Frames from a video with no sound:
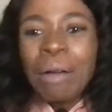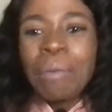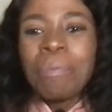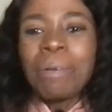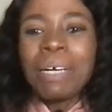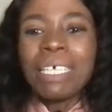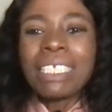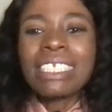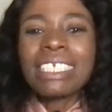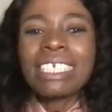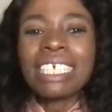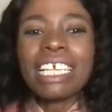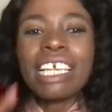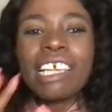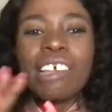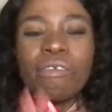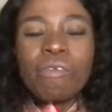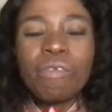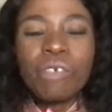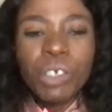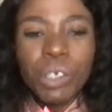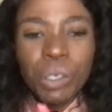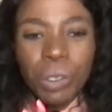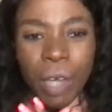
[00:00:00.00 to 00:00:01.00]
But
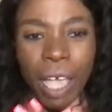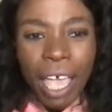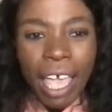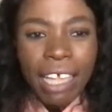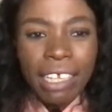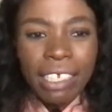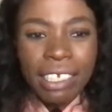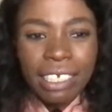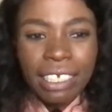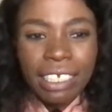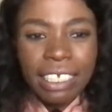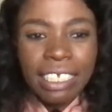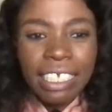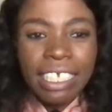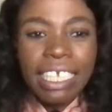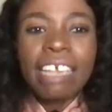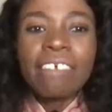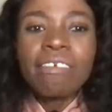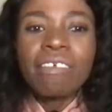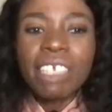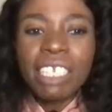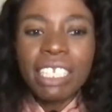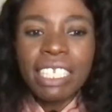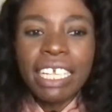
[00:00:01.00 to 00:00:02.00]
if you had
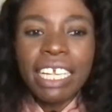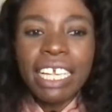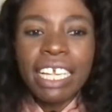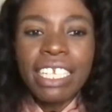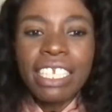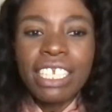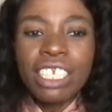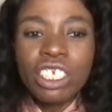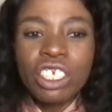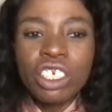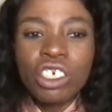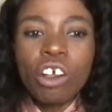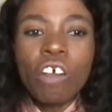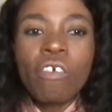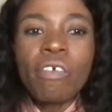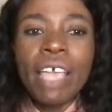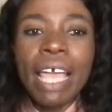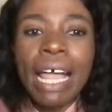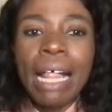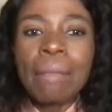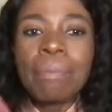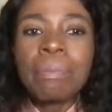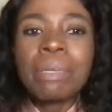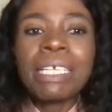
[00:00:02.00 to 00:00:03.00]
given the energy of
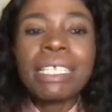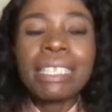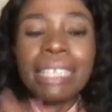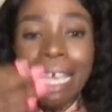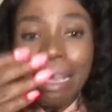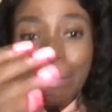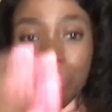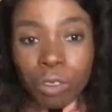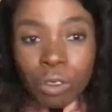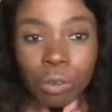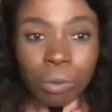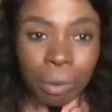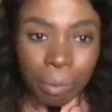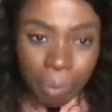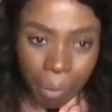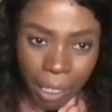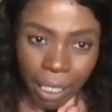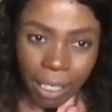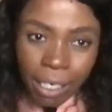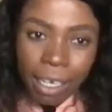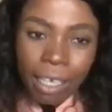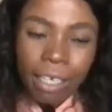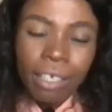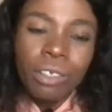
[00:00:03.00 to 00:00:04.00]
helping them to be
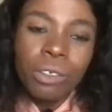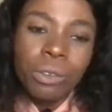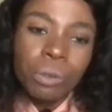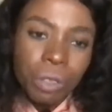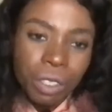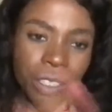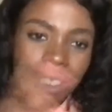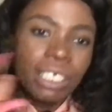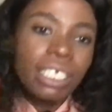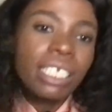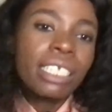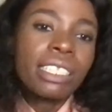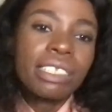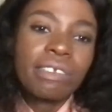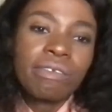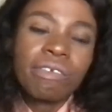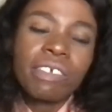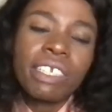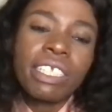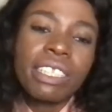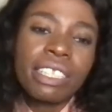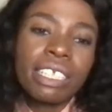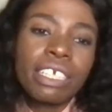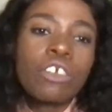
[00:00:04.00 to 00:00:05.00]
better, you will see a
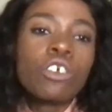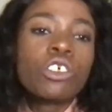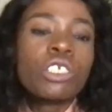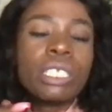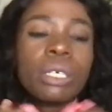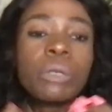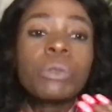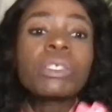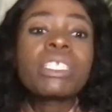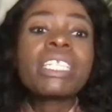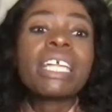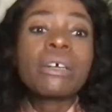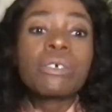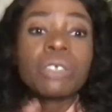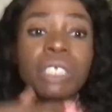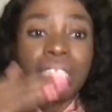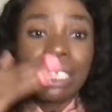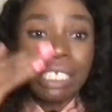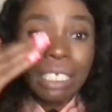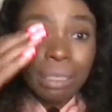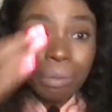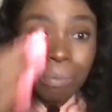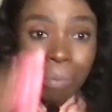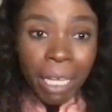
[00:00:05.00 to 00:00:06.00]
different thing, because they will now
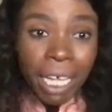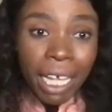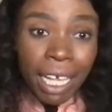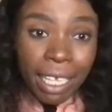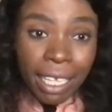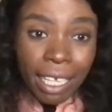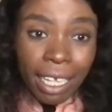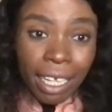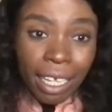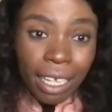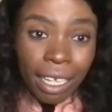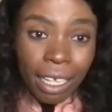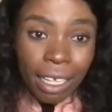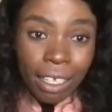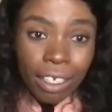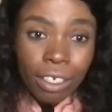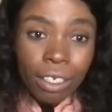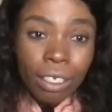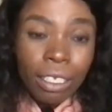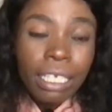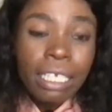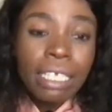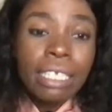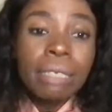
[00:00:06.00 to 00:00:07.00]

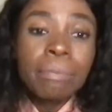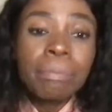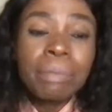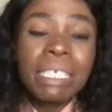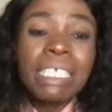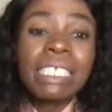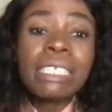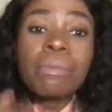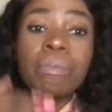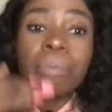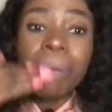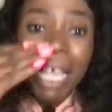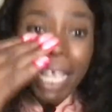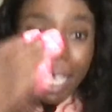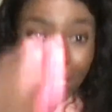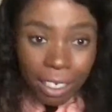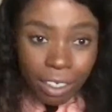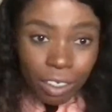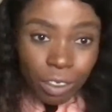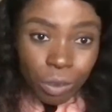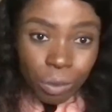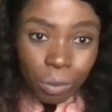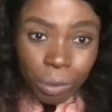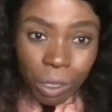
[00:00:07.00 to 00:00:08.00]
be
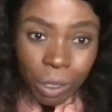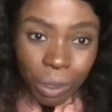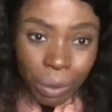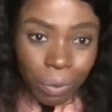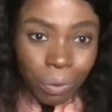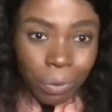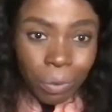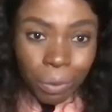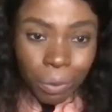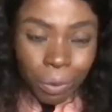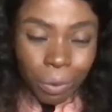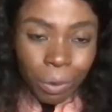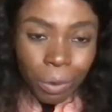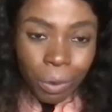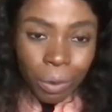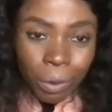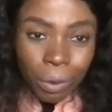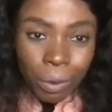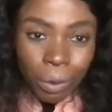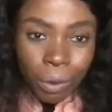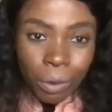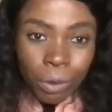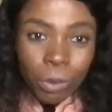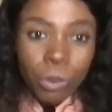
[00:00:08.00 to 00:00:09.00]
inspired to be you.
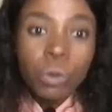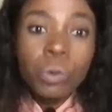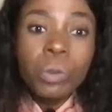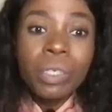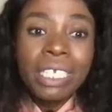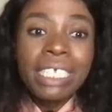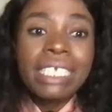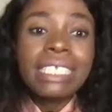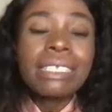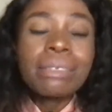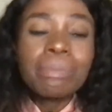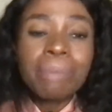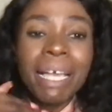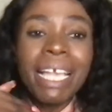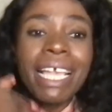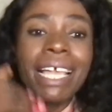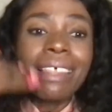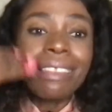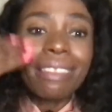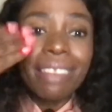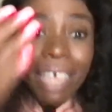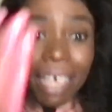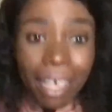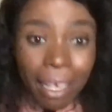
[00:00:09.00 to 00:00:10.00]
You will
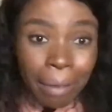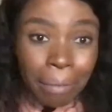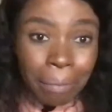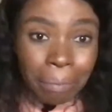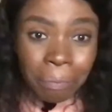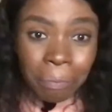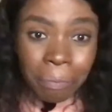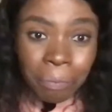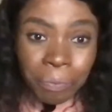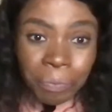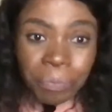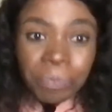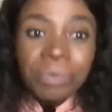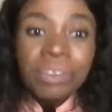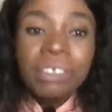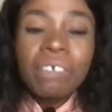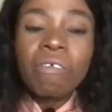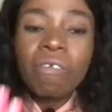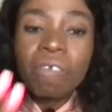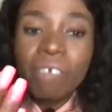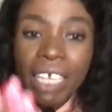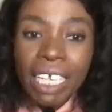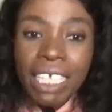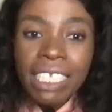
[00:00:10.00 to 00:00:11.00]
inspire them
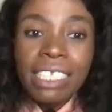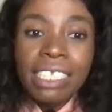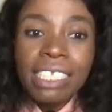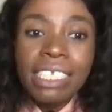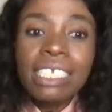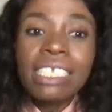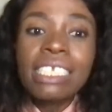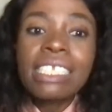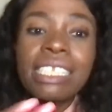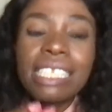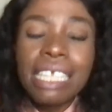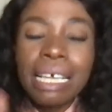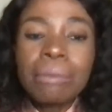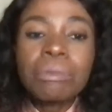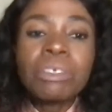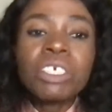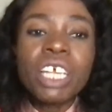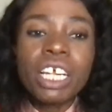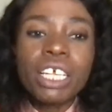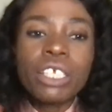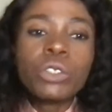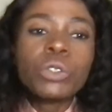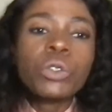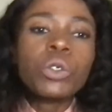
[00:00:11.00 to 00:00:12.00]
versus them
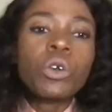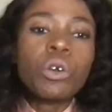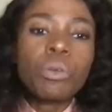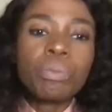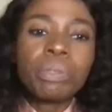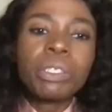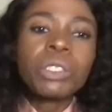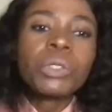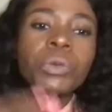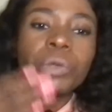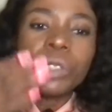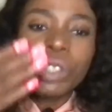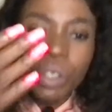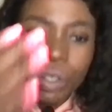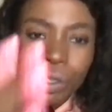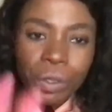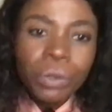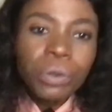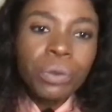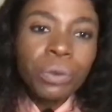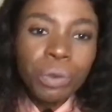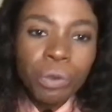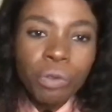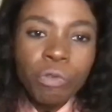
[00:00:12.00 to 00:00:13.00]
trying to compete with
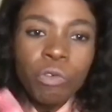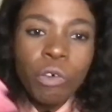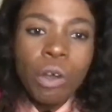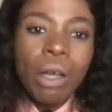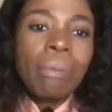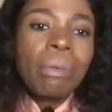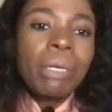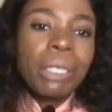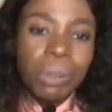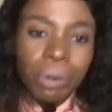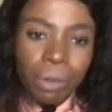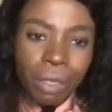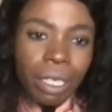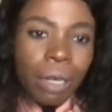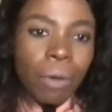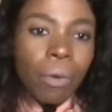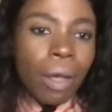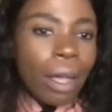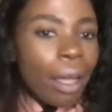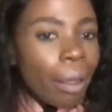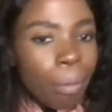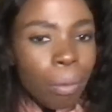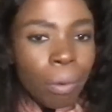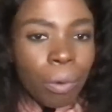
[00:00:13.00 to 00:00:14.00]
you for amadoda
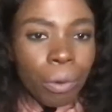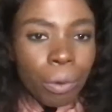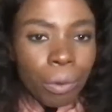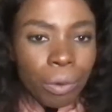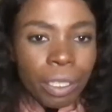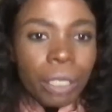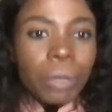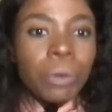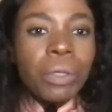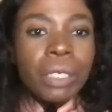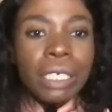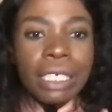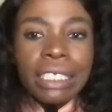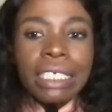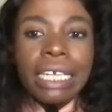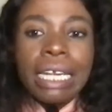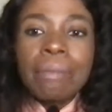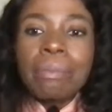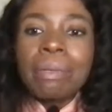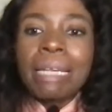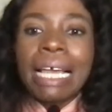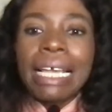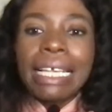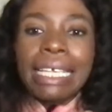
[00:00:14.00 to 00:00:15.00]
wabo. They will
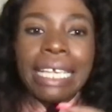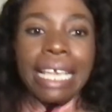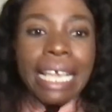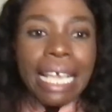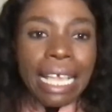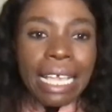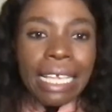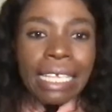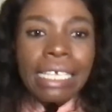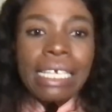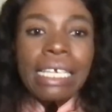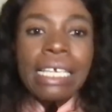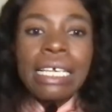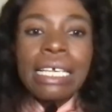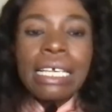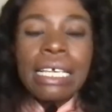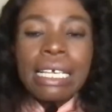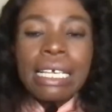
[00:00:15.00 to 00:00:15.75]
literally be like, yay,